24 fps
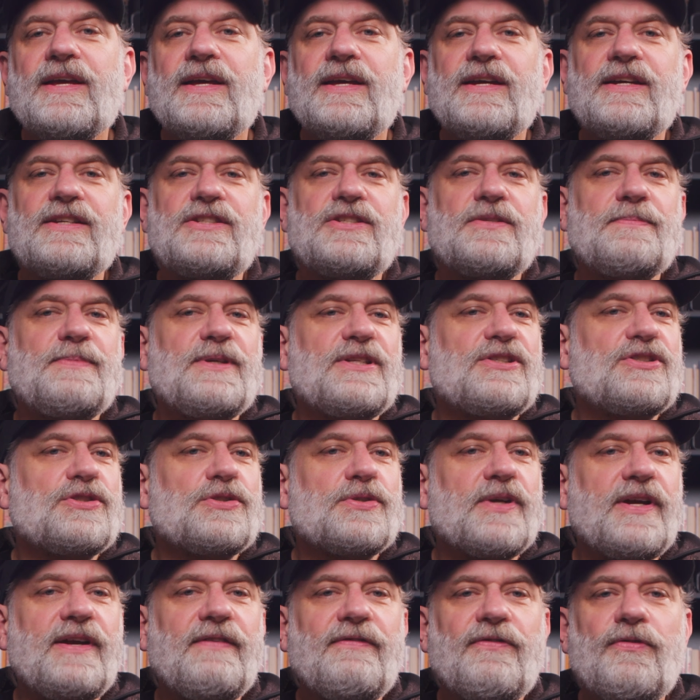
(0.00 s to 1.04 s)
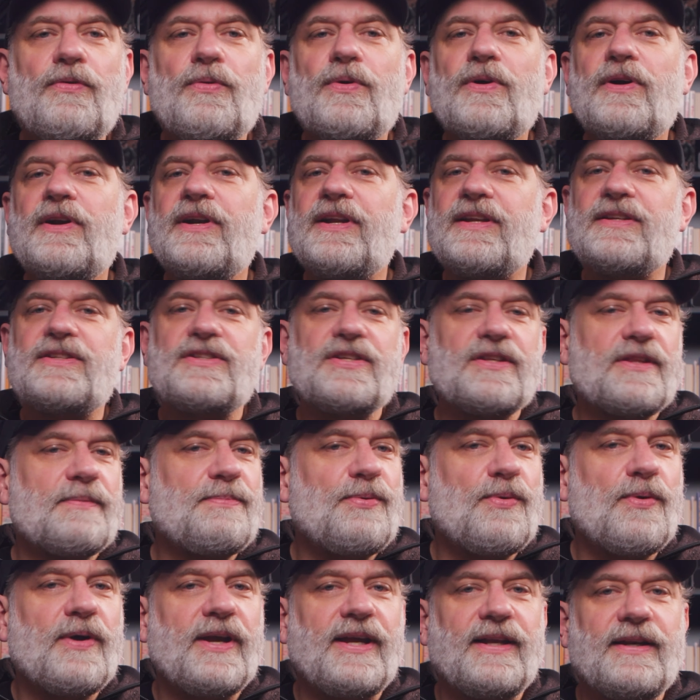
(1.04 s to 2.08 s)
It should be straightforward and to the
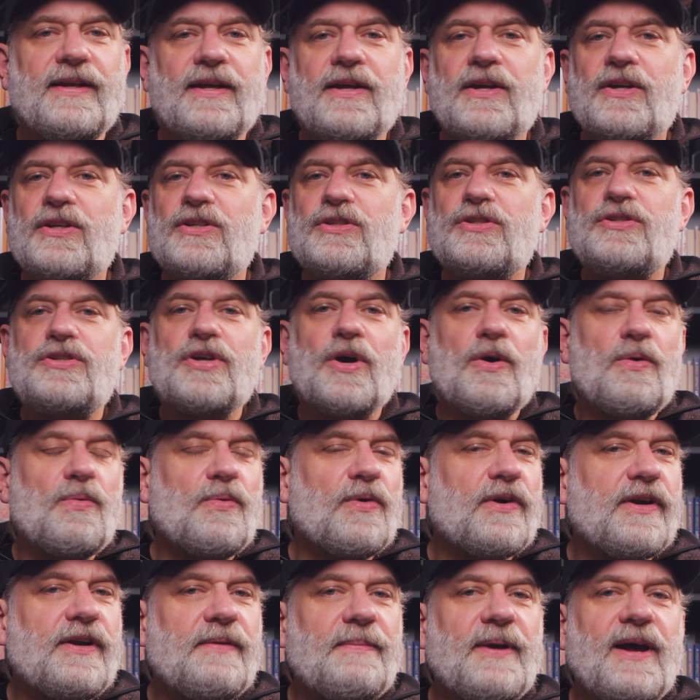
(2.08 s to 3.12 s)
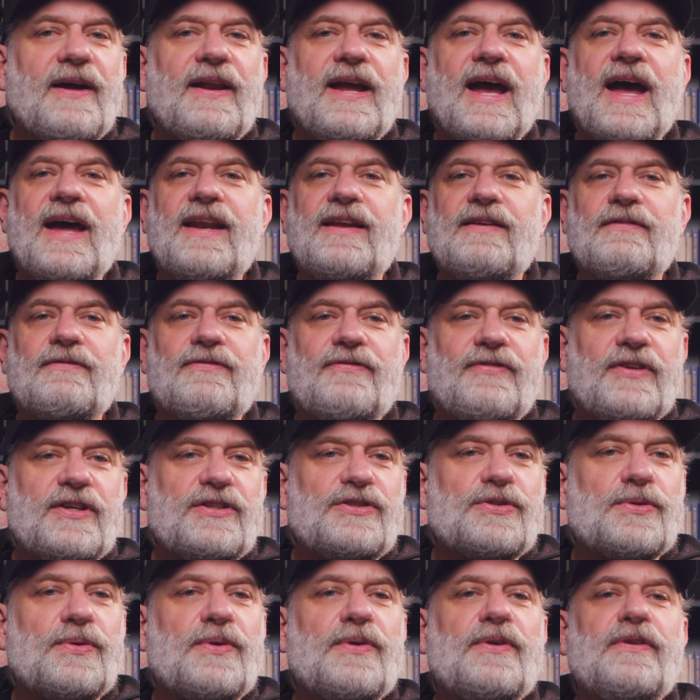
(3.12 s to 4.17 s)
point. Don't worry about adding
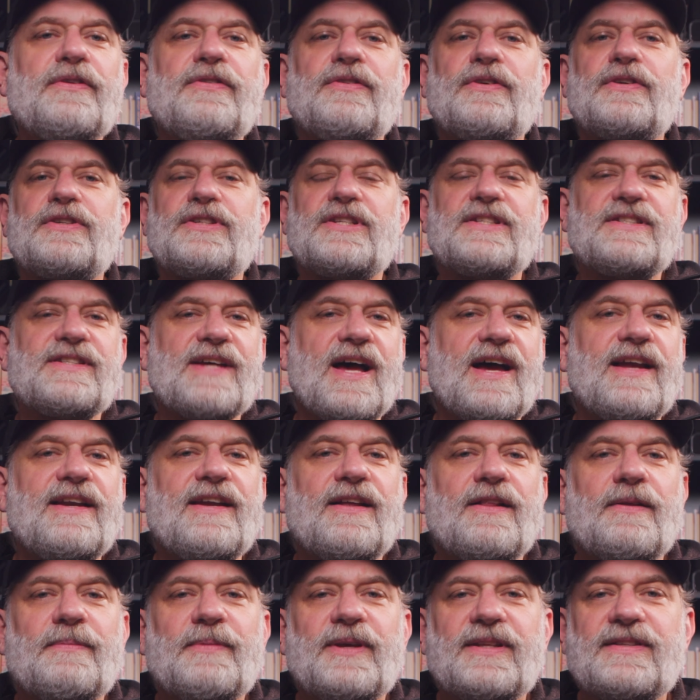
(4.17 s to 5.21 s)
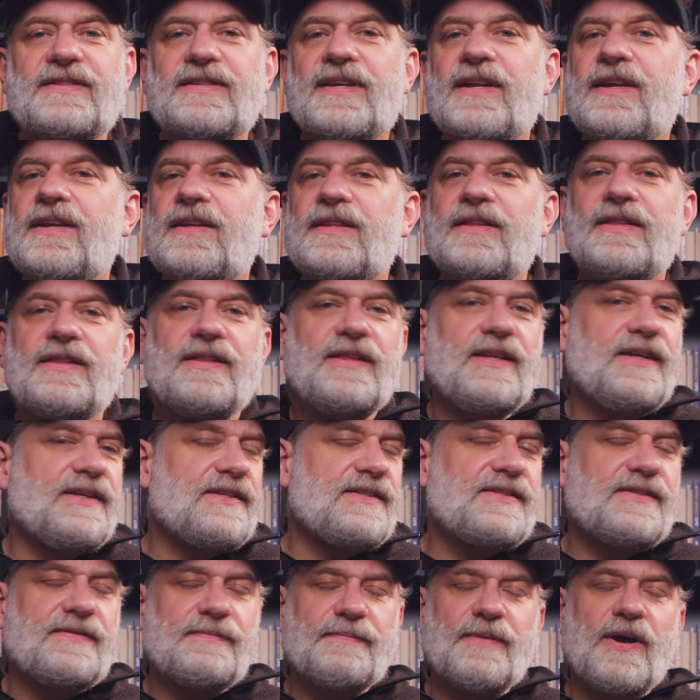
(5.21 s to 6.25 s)
visuals or design elements.
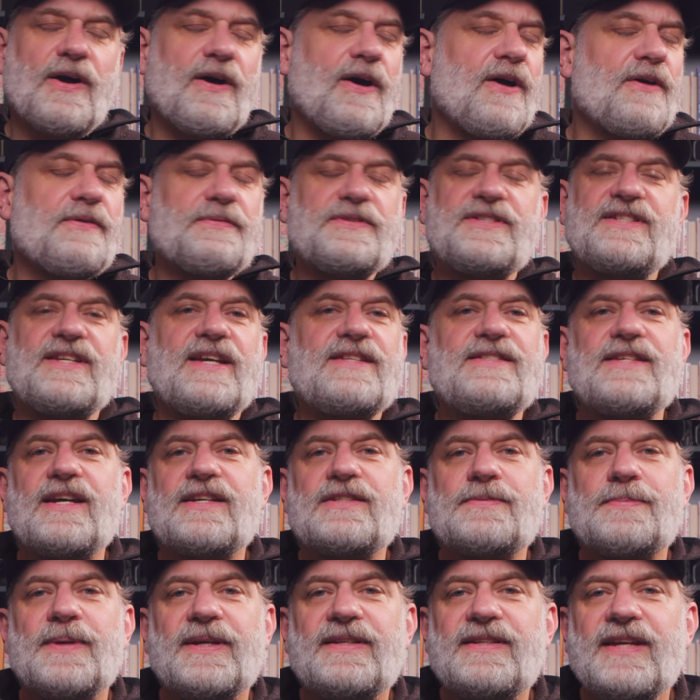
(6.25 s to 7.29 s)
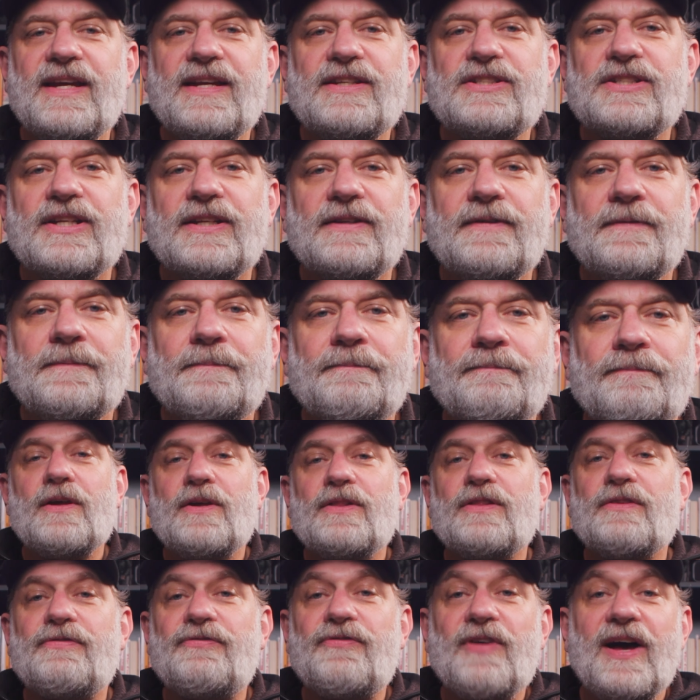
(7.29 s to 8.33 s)
This all sets expectation.
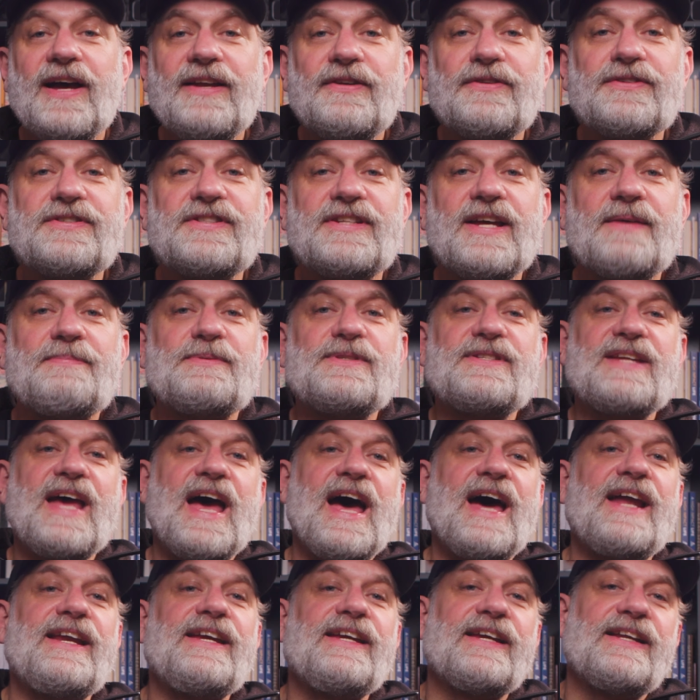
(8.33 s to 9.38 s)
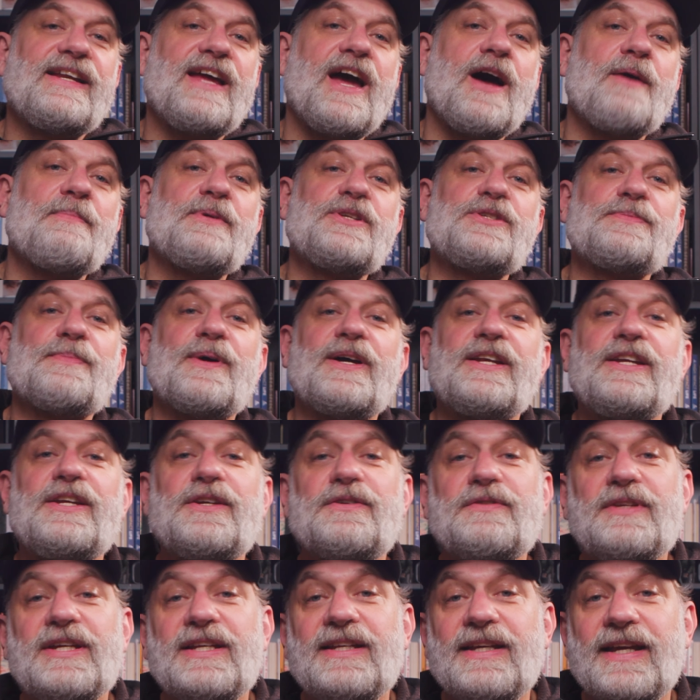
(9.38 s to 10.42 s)
The final step is adding in how much money
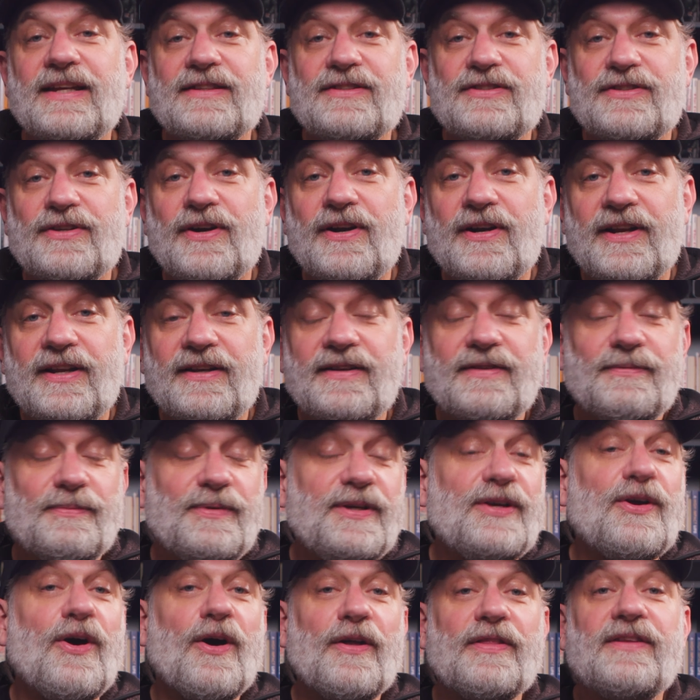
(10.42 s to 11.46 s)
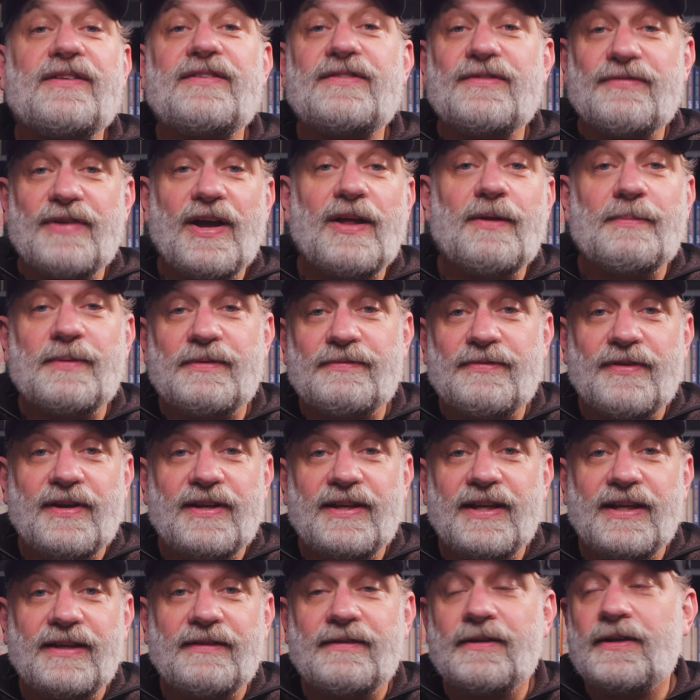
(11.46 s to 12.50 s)
you need to get started. We call this development
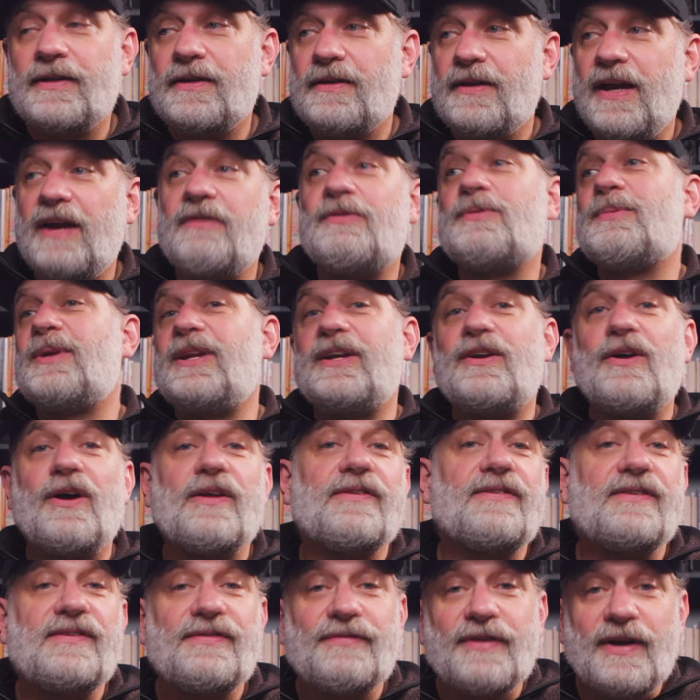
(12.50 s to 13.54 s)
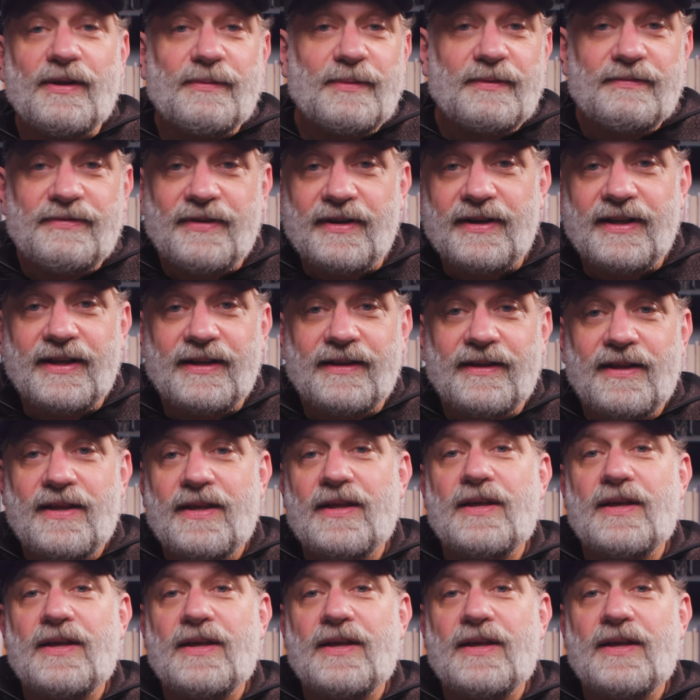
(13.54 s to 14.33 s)
funding. Everybody calls it development funding.